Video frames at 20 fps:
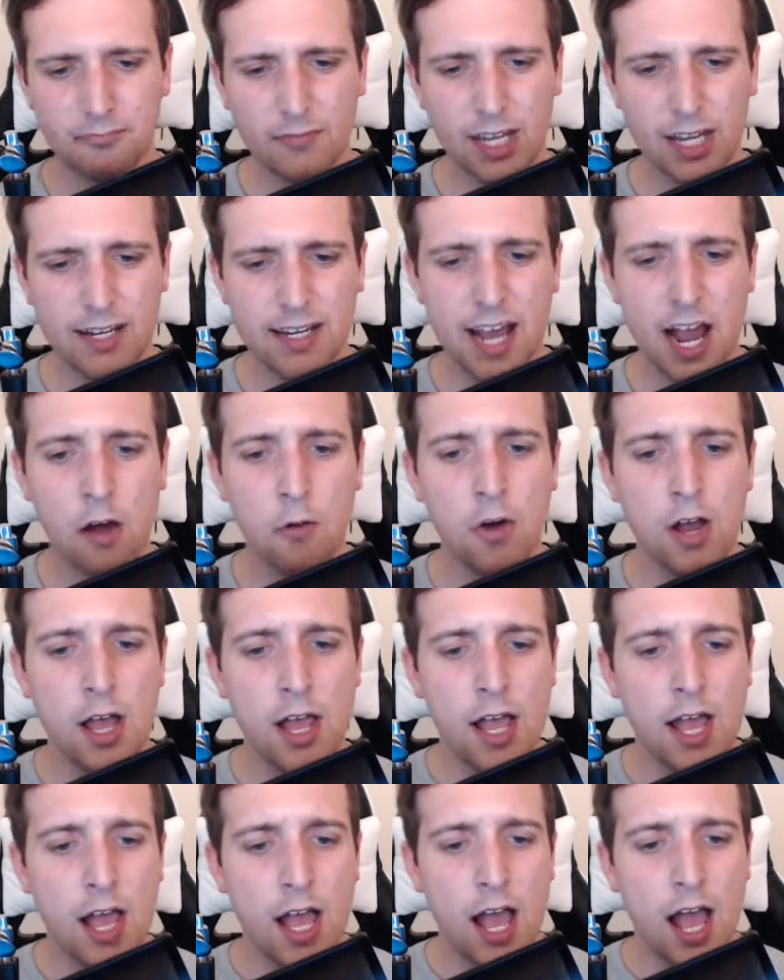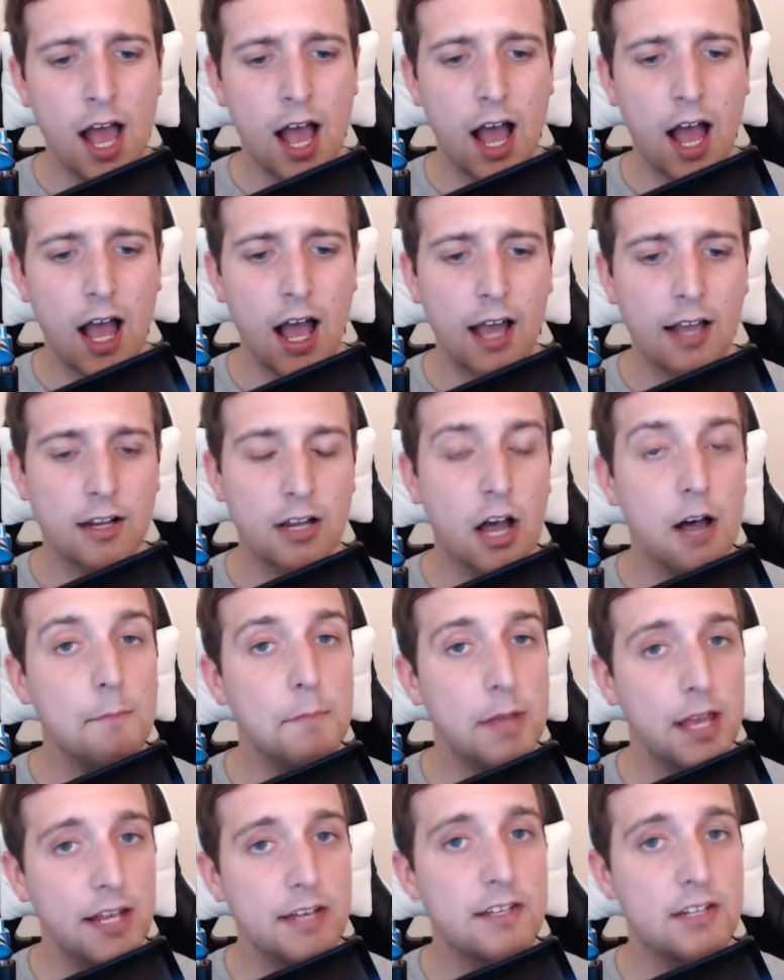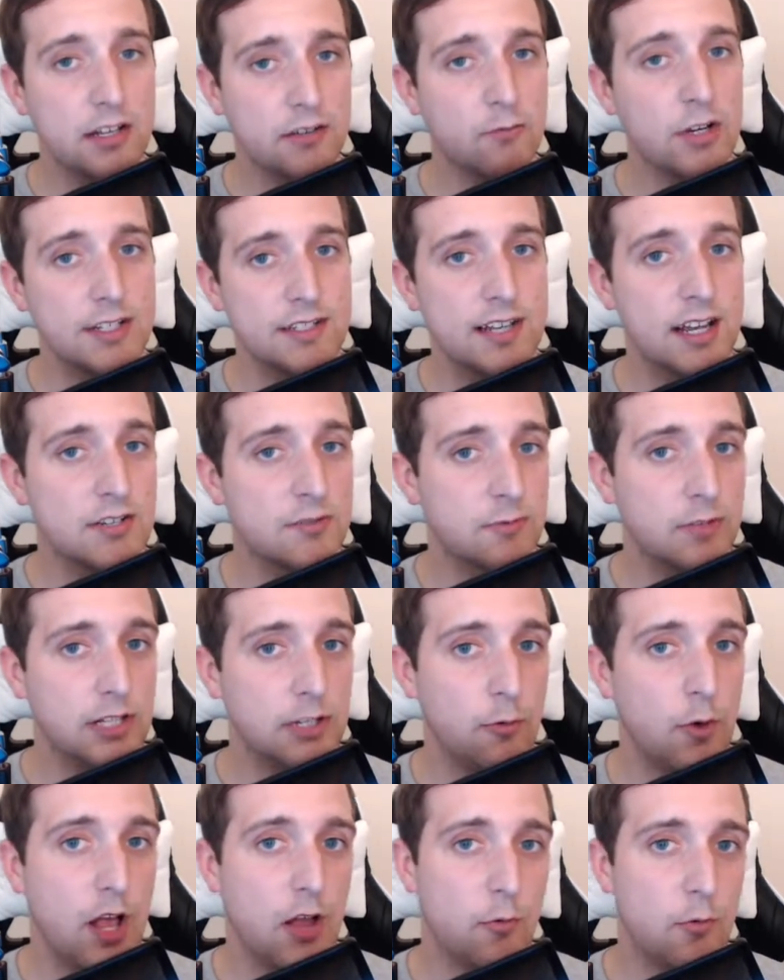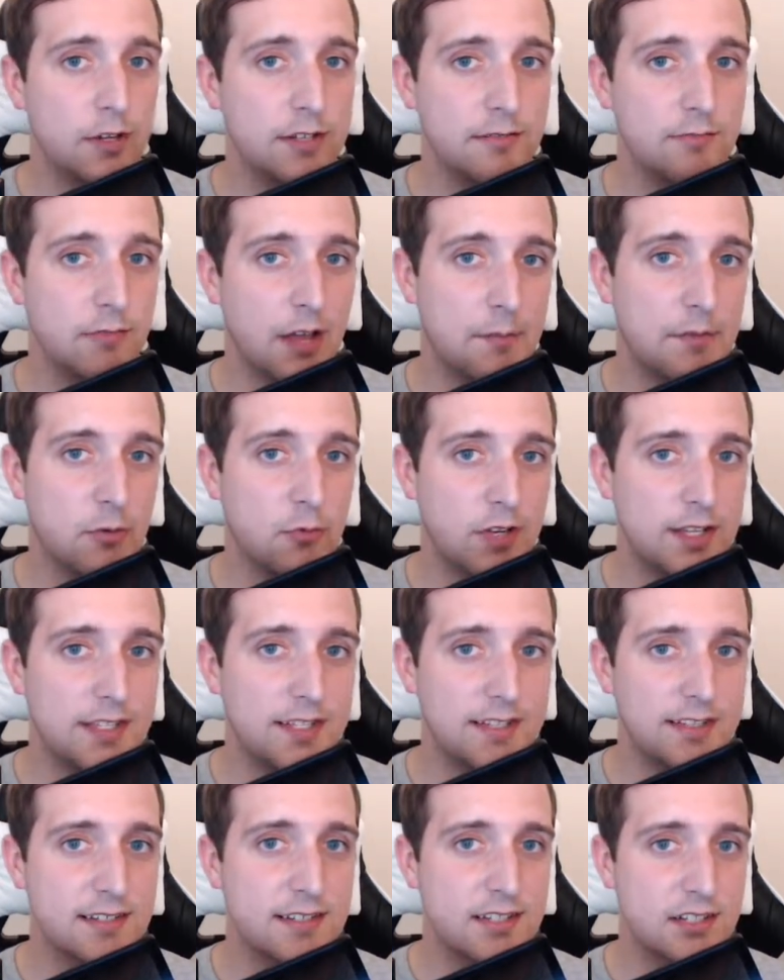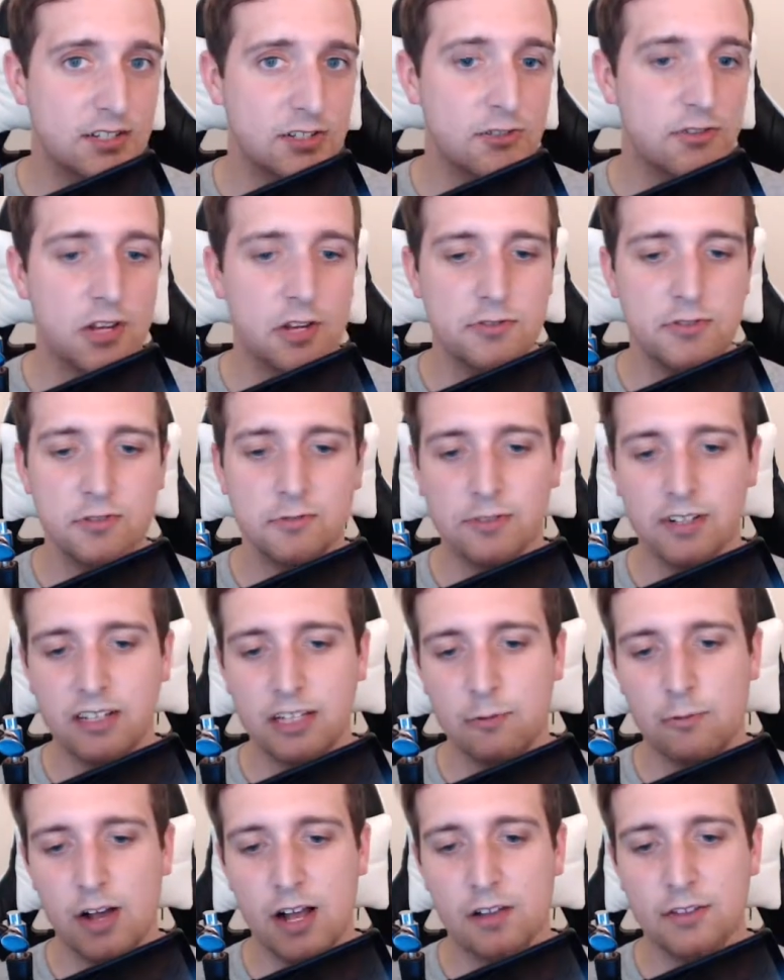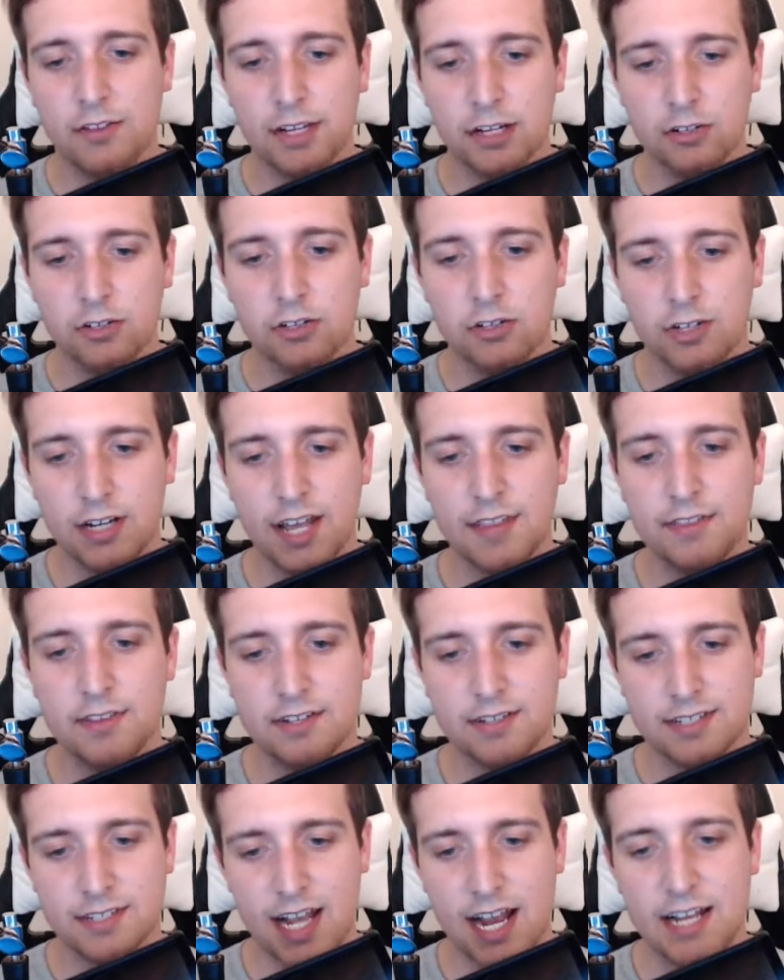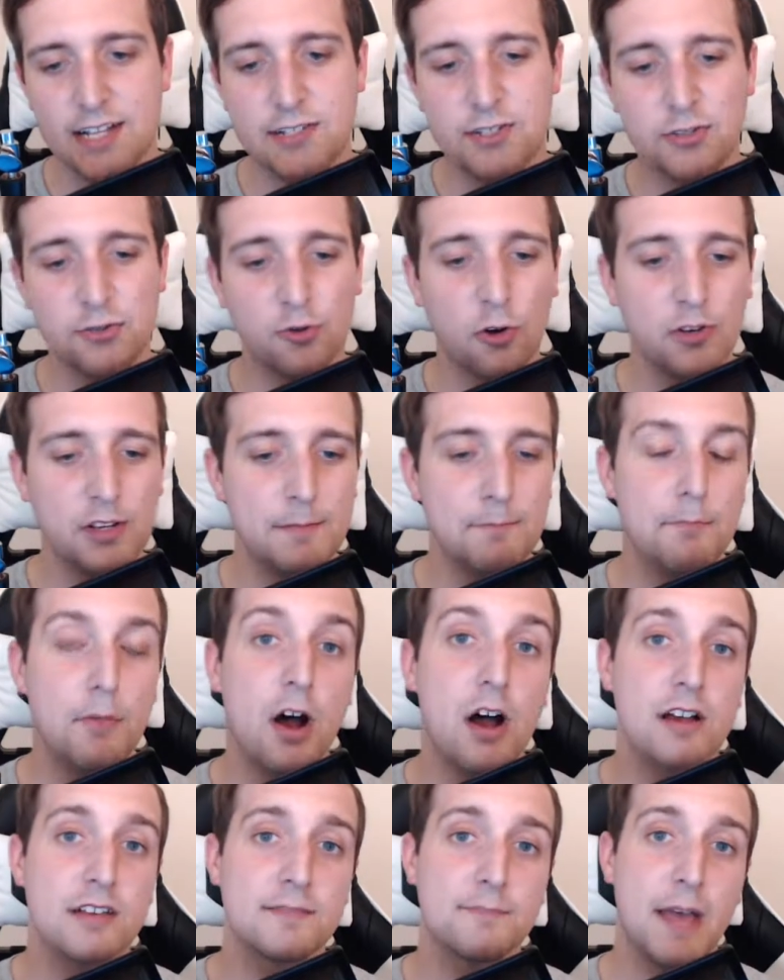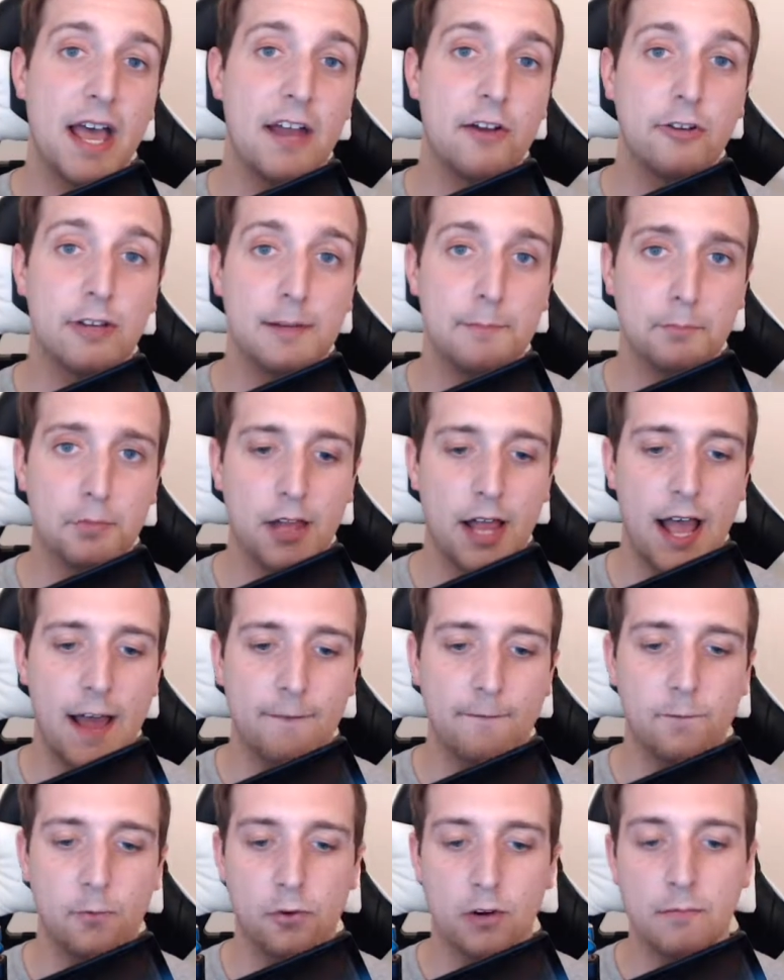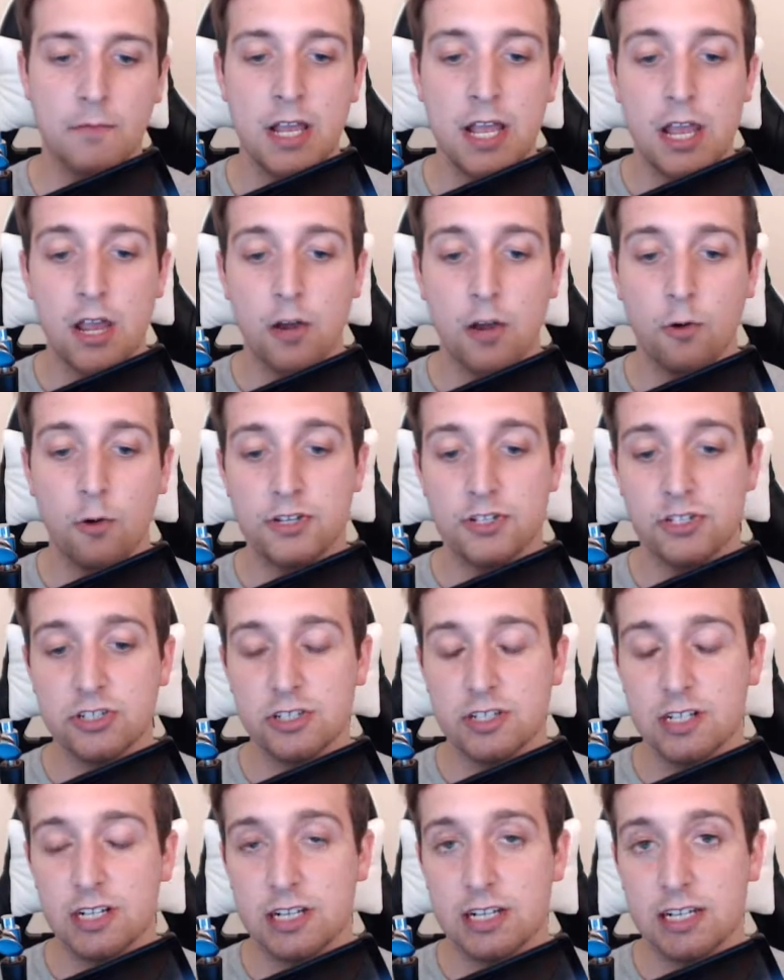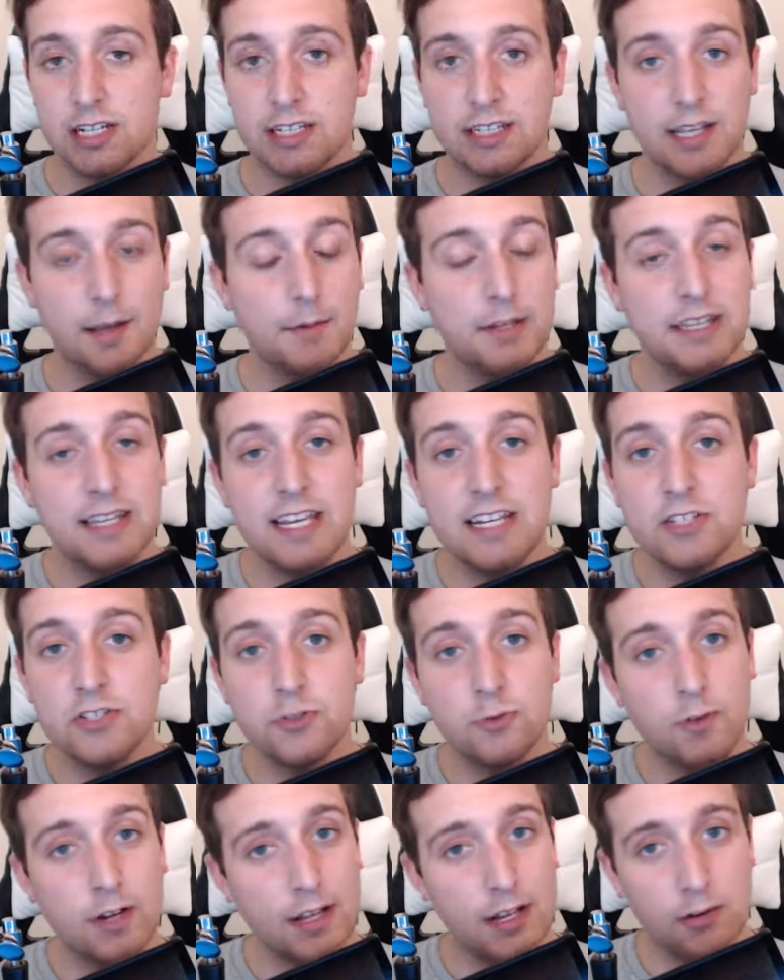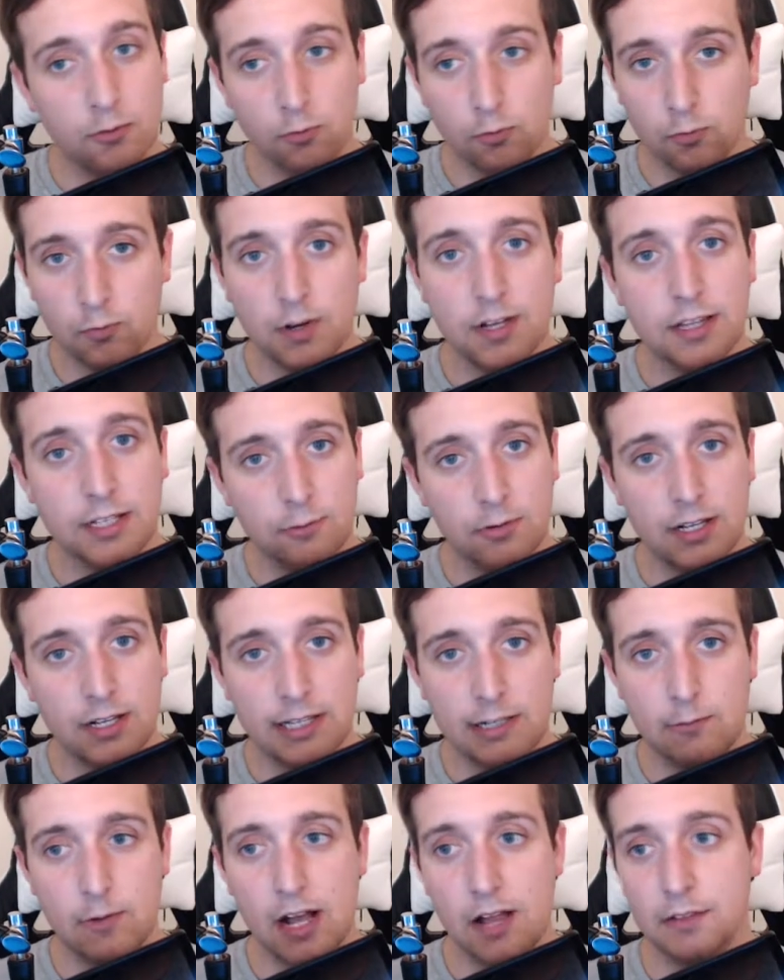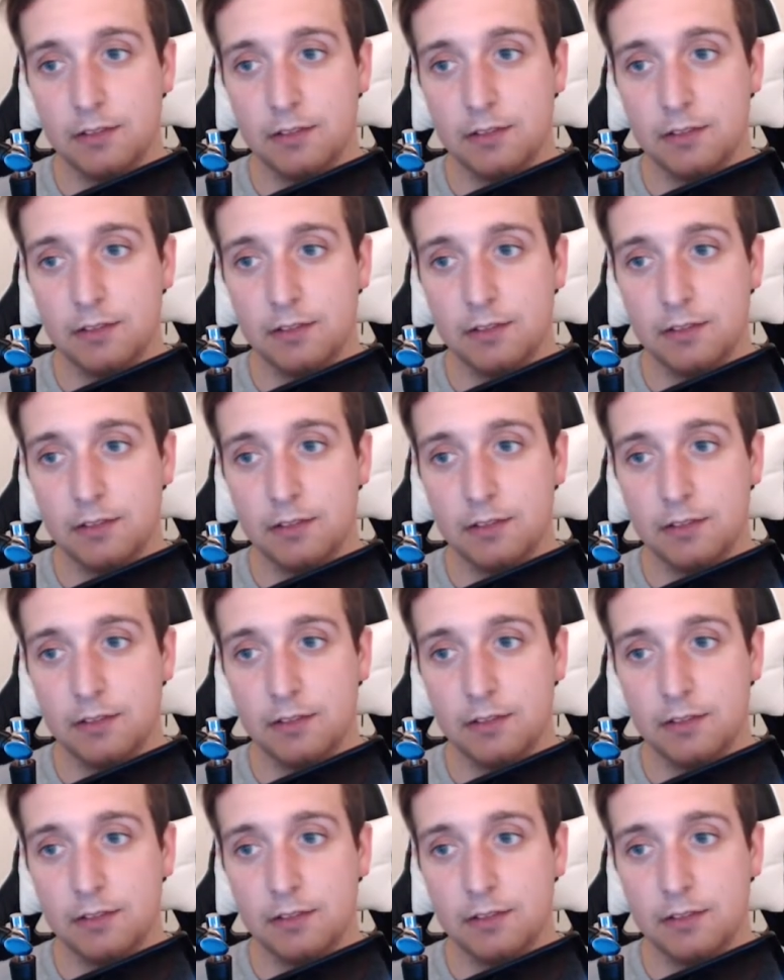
Now, Cuphead, what does really well, what does the studio do really well? They are good at the side-scrolling boss battling platform, which, they do it really, really well.